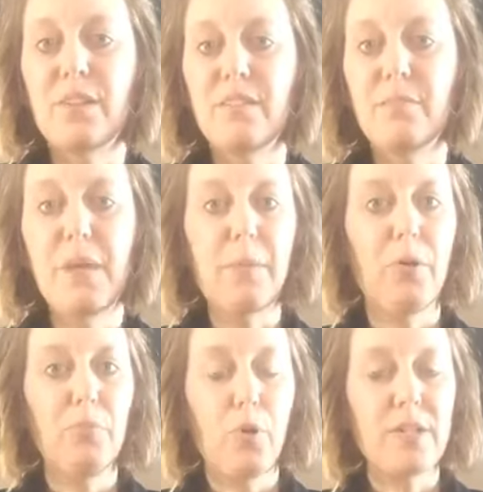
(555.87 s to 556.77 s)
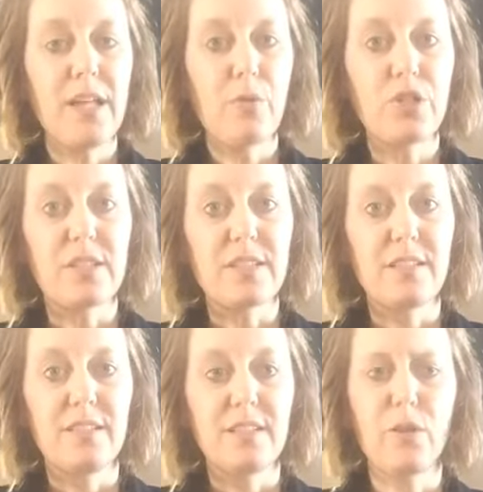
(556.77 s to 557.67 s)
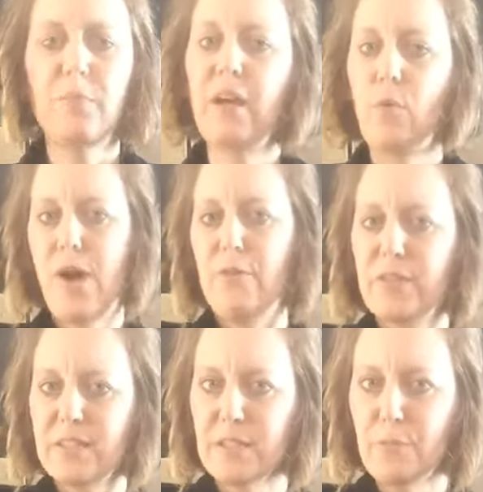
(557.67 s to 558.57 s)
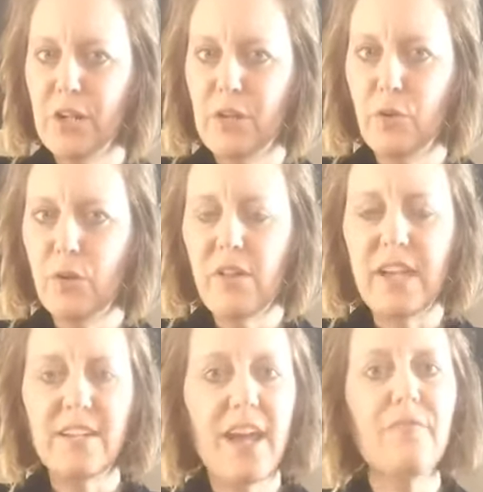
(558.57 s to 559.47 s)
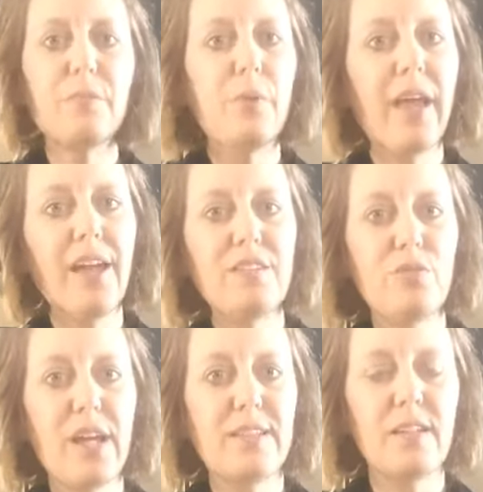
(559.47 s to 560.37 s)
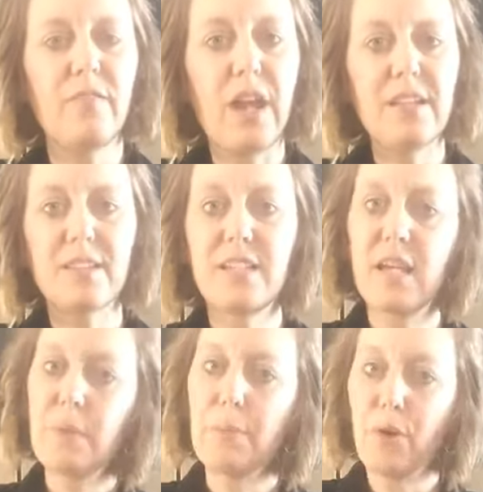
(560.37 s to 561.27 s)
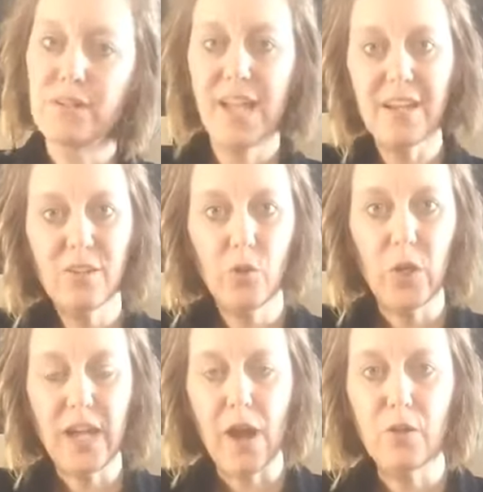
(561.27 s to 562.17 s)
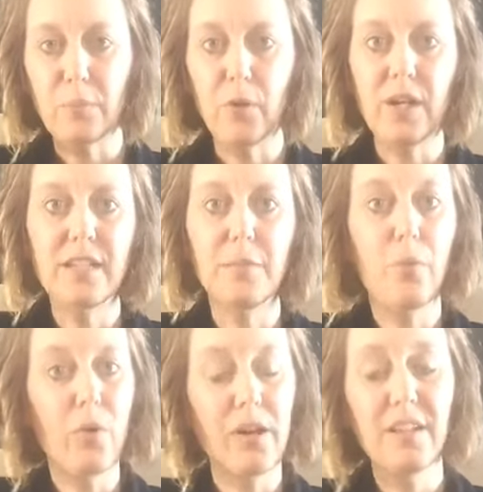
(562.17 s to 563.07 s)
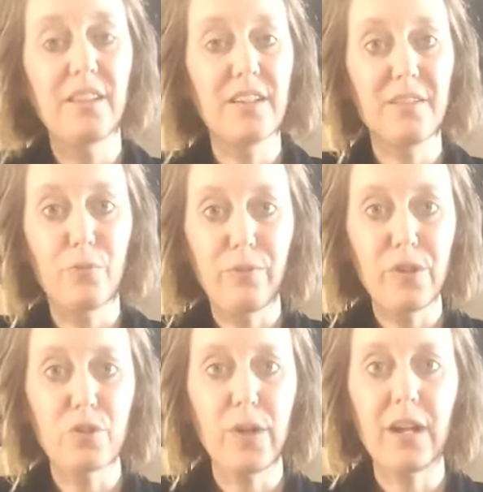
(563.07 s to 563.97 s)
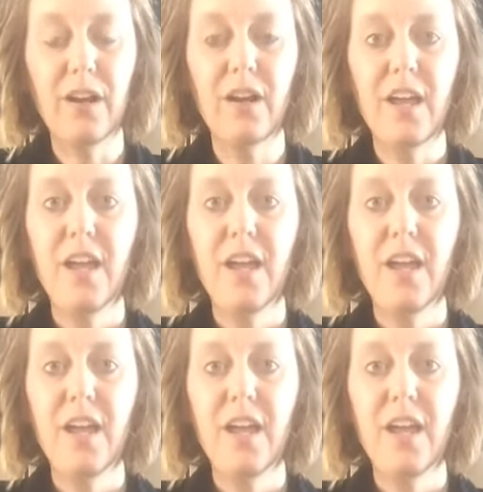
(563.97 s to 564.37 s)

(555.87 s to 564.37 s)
make pulled pork sandwiches. So I'm like, wow, this is pretty cool. I didn't have to plan 2 days in advance to take my pork tenderloin out and put it in the refrigerator.